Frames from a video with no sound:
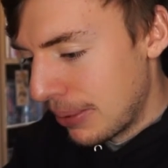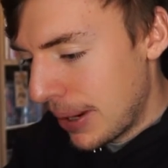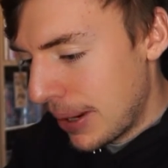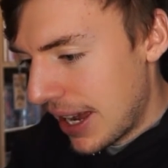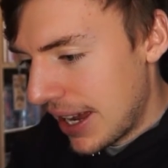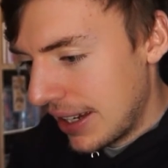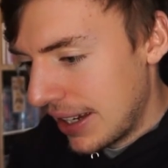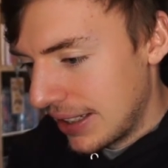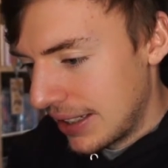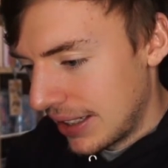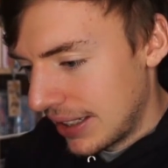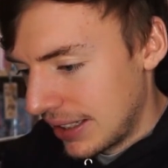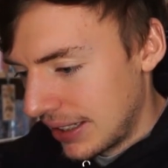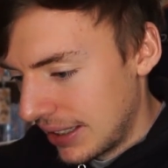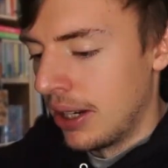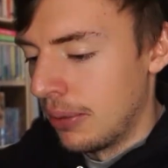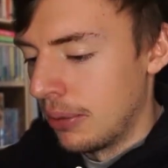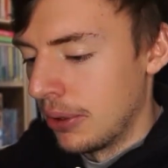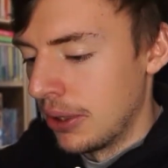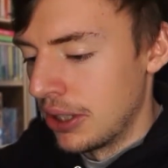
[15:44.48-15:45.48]
pack.
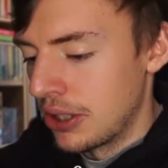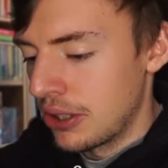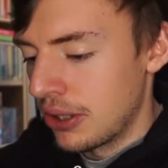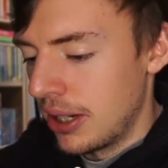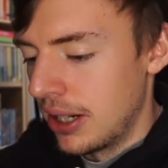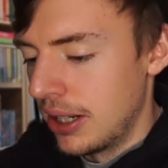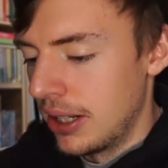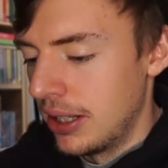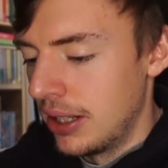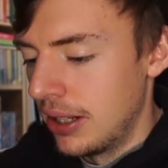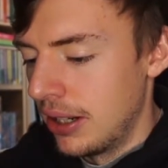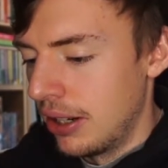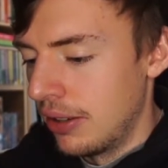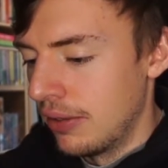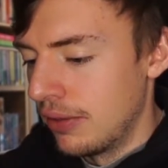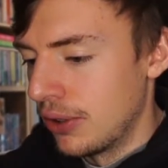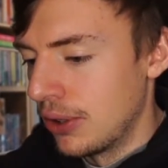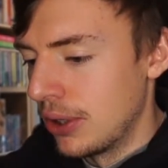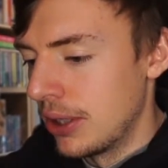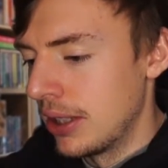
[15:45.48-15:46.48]
I want to try and
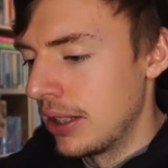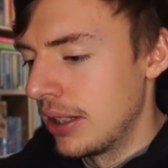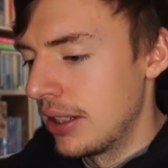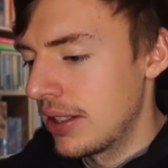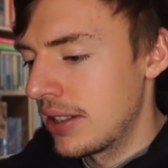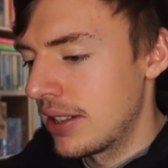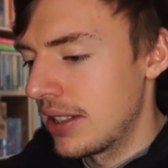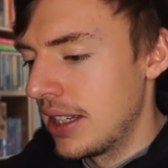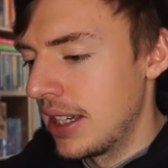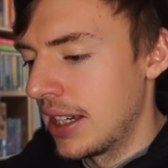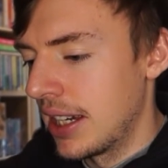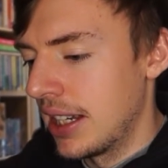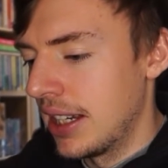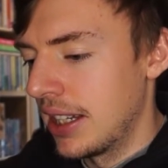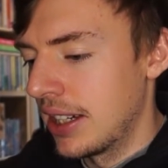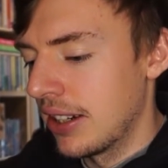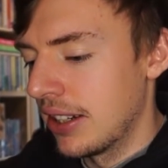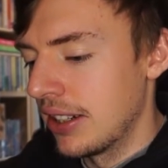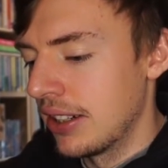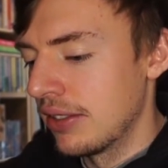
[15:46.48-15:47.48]
avoid seeing
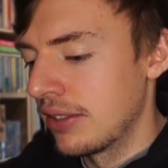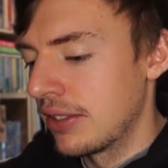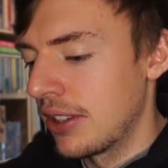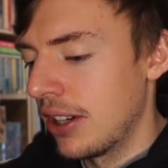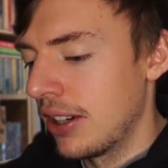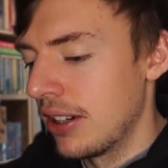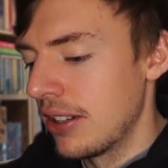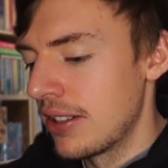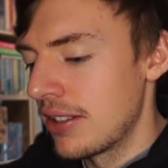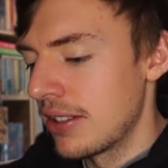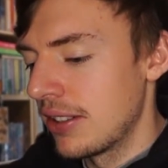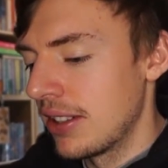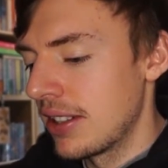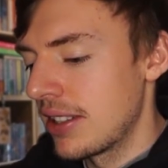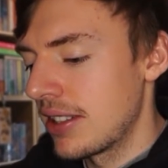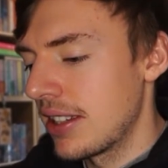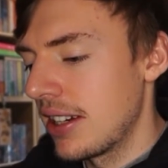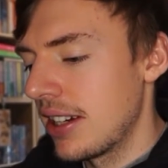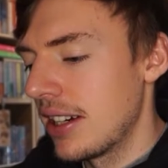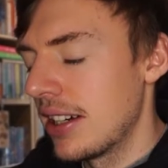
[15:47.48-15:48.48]
any kind of colors on the
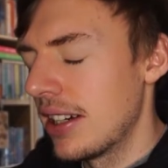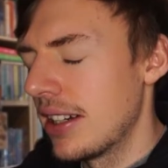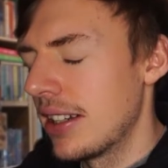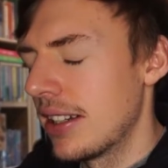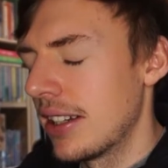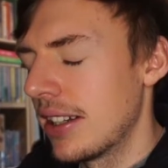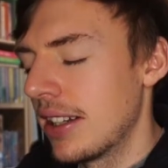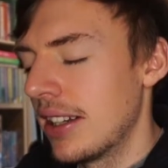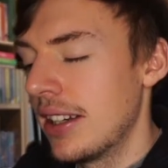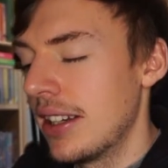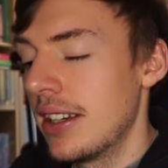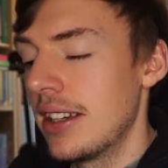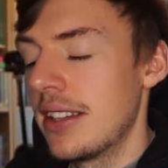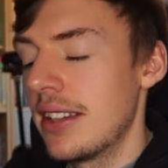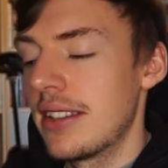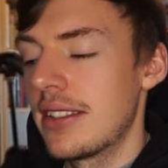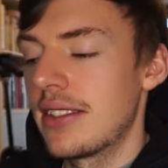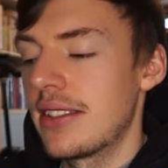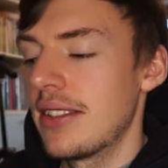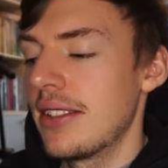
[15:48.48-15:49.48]
side.
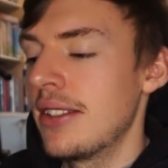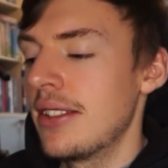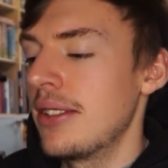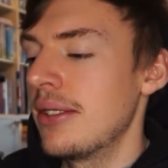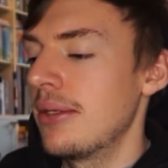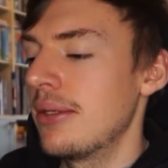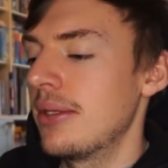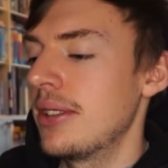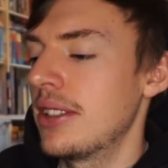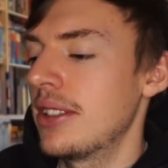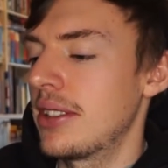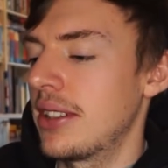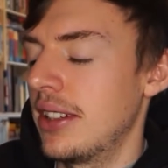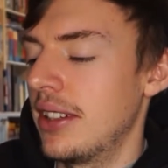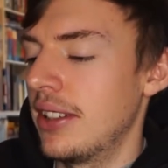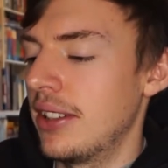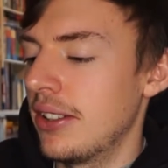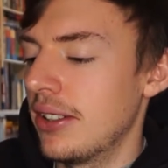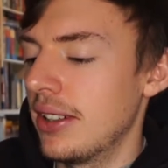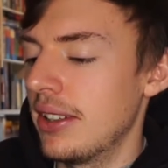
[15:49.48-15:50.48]
So we're just
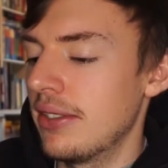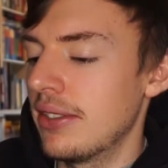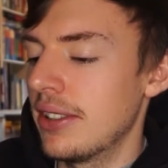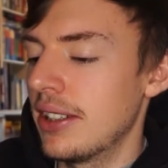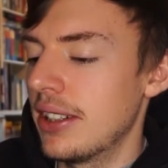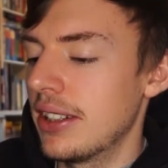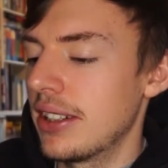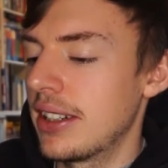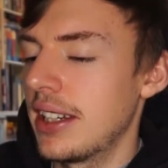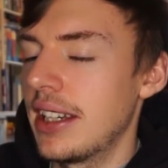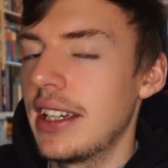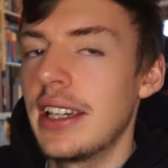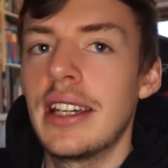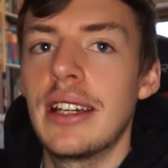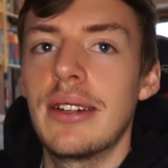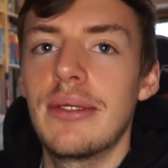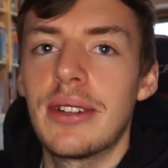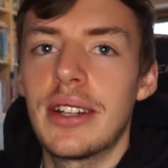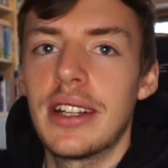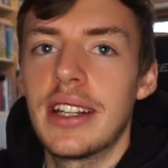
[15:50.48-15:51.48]
gonna not even look at
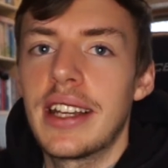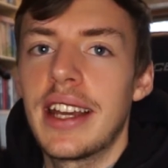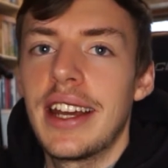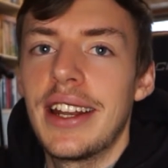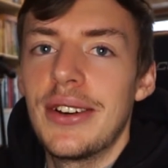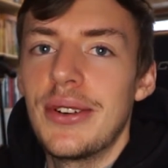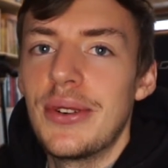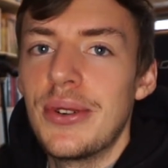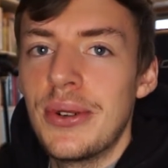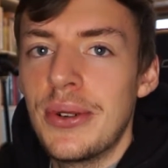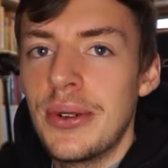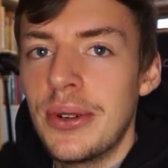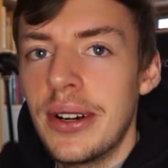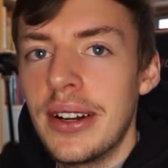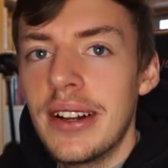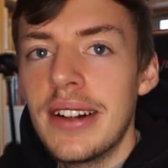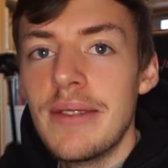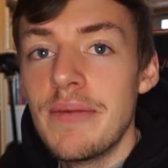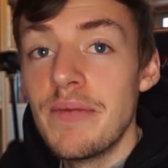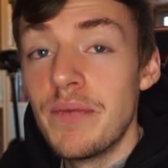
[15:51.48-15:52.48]
it. We're gonna get it all
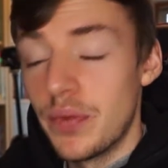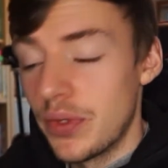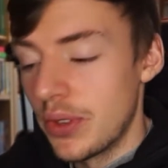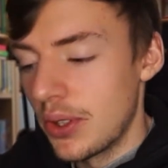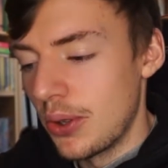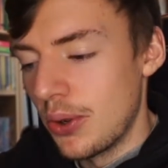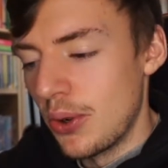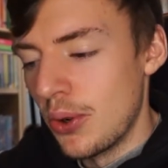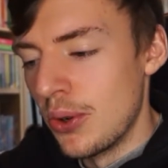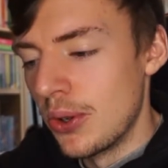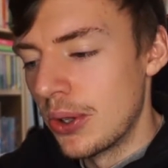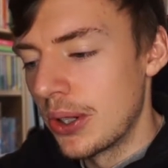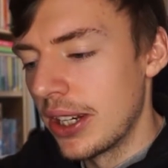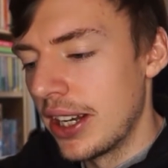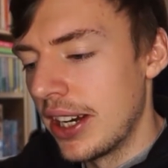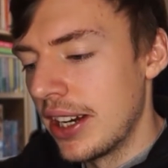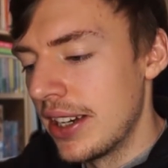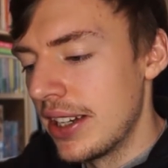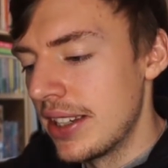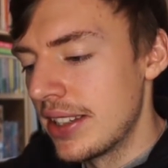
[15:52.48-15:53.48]

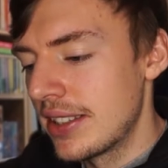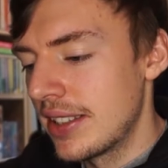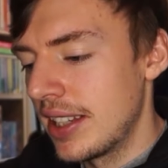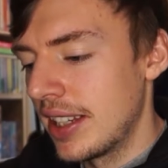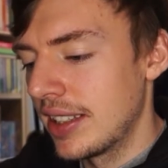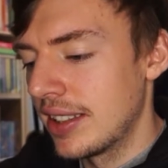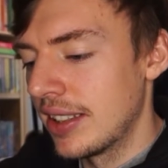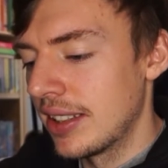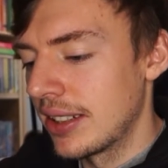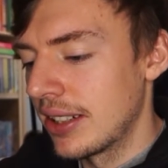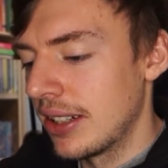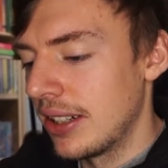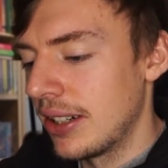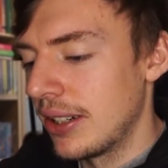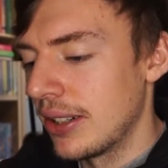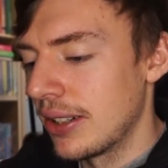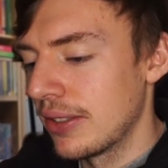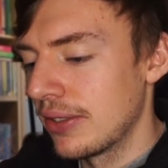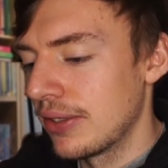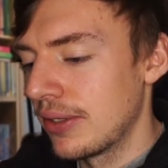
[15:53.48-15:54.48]
organized. Take the
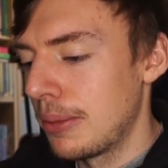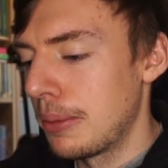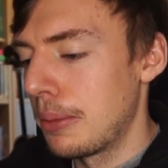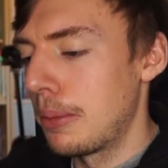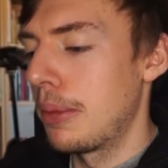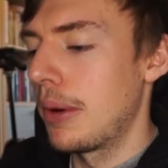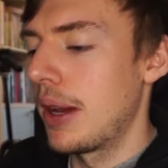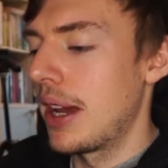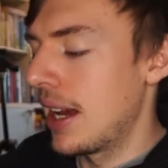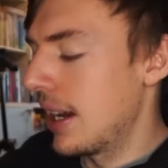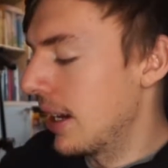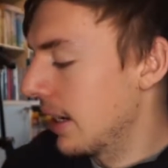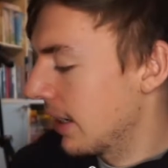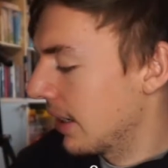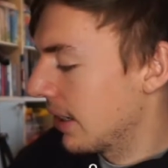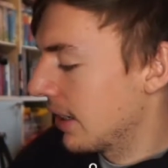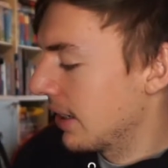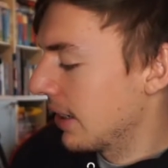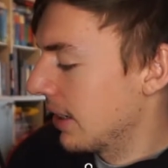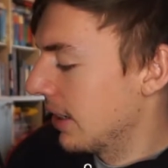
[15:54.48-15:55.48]
card off the back.
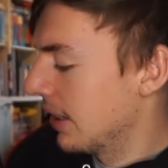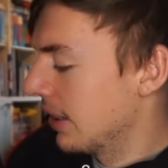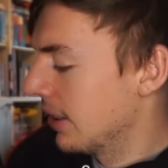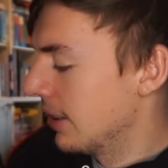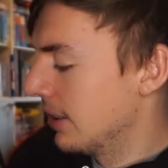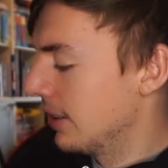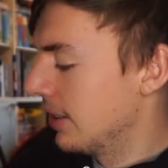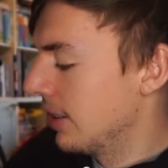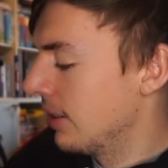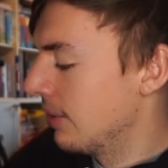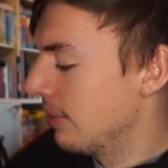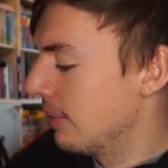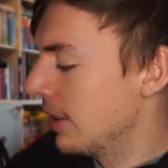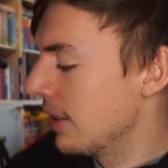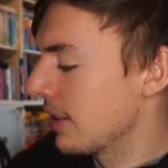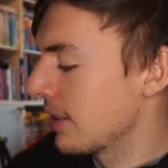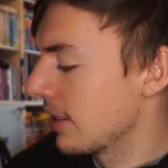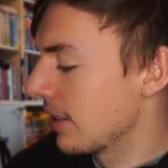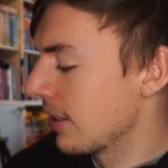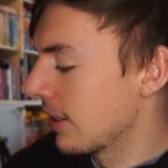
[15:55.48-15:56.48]
I didn't
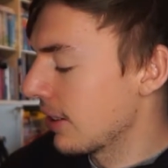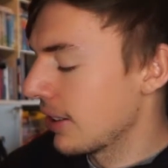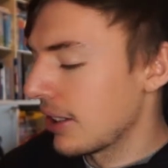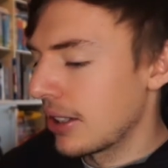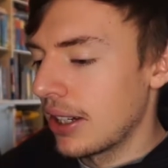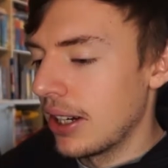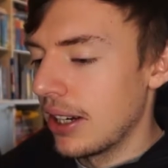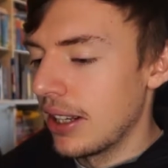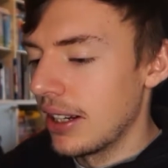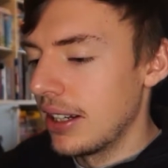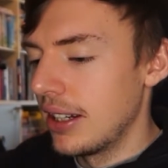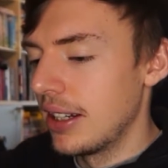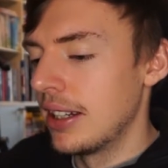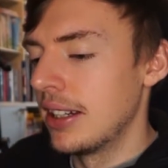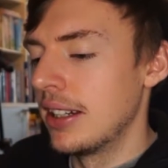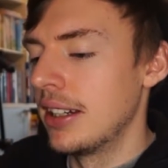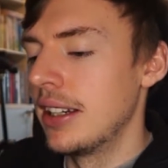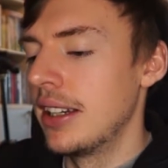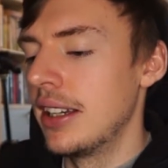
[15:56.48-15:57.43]
mean to look at the color,